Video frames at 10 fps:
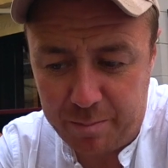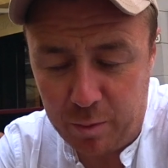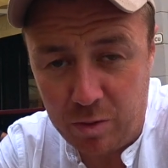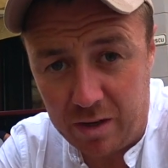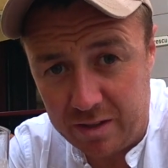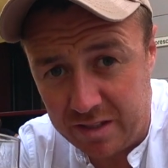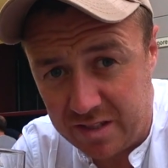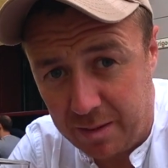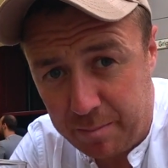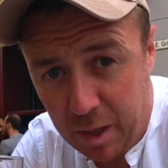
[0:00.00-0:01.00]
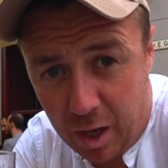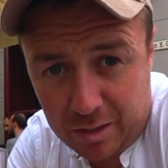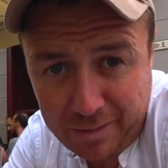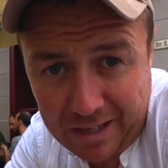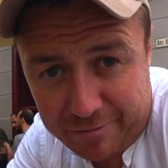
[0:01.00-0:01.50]
Bucar. It's a
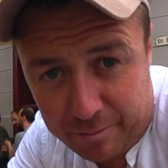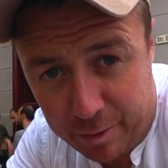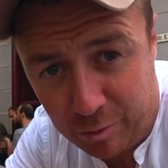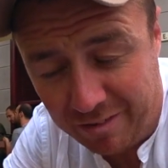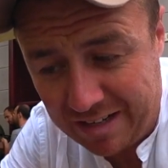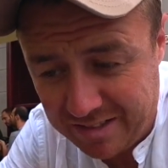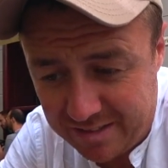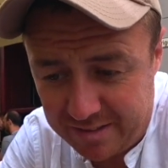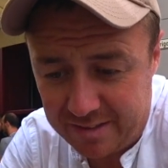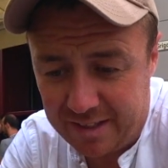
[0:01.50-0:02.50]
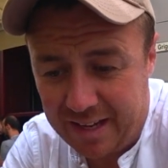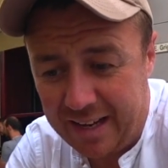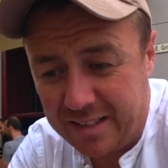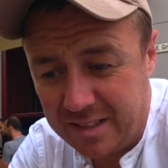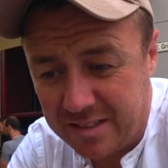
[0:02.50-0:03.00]
blonde beer from Bucharest.
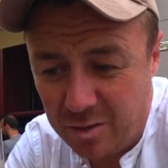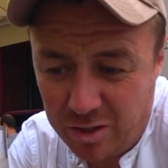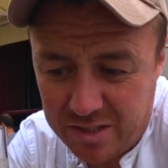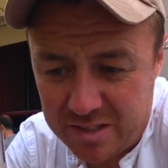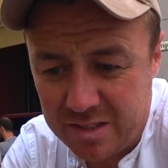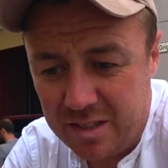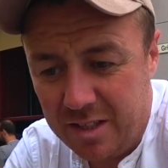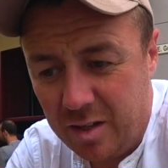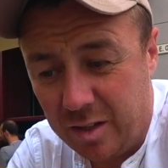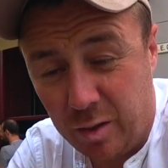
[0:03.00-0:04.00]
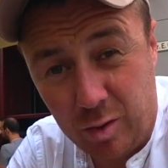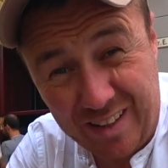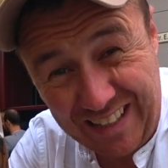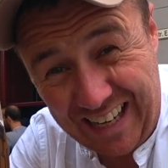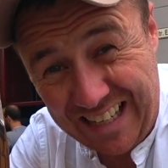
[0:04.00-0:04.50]
It's nice. I don't like
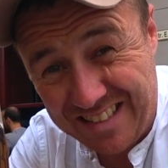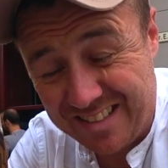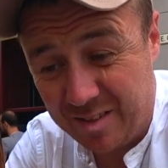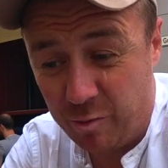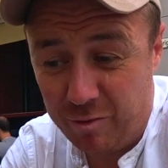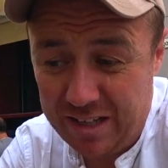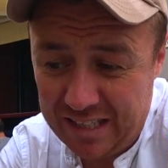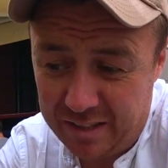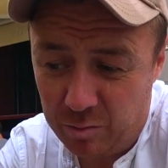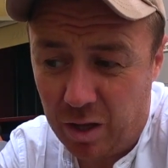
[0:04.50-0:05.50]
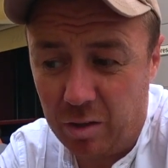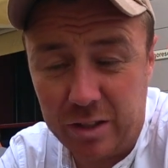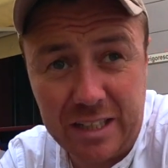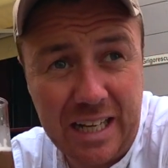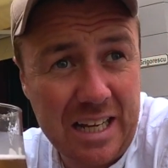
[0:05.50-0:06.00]
the glass. I really do not
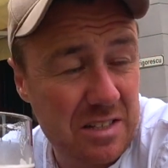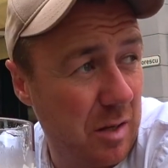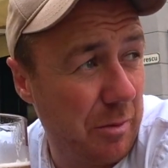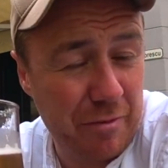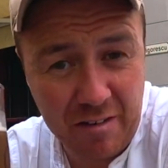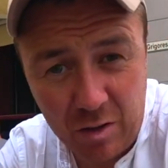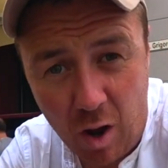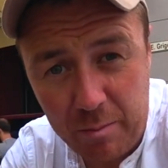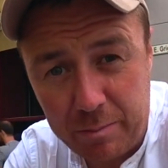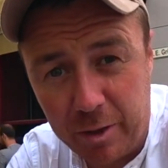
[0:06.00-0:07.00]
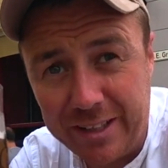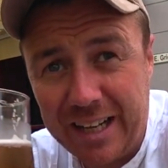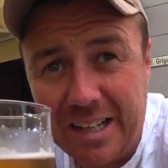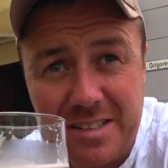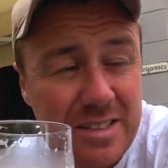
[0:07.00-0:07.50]
like the glass. I prefer a normal pint
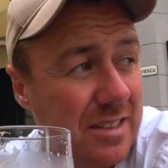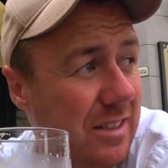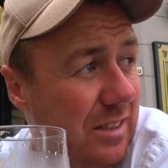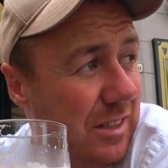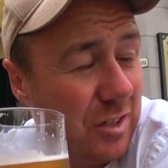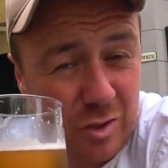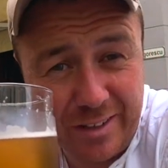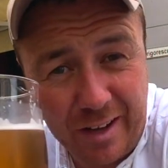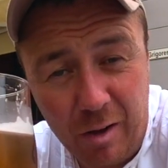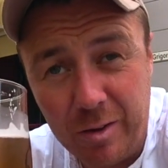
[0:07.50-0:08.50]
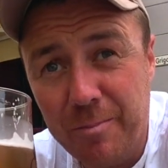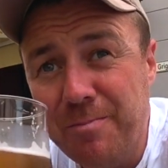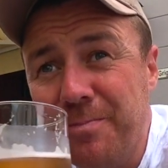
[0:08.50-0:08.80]
glass. I should have told them.